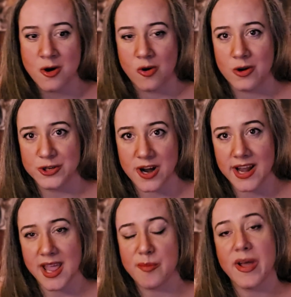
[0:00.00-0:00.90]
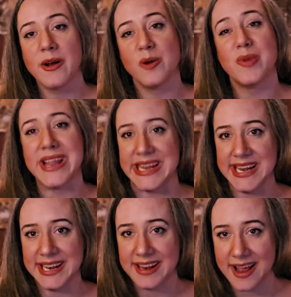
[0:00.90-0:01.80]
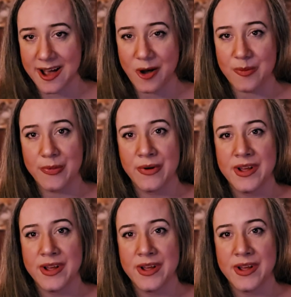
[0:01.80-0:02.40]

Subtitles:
or try to get better, but I needed help.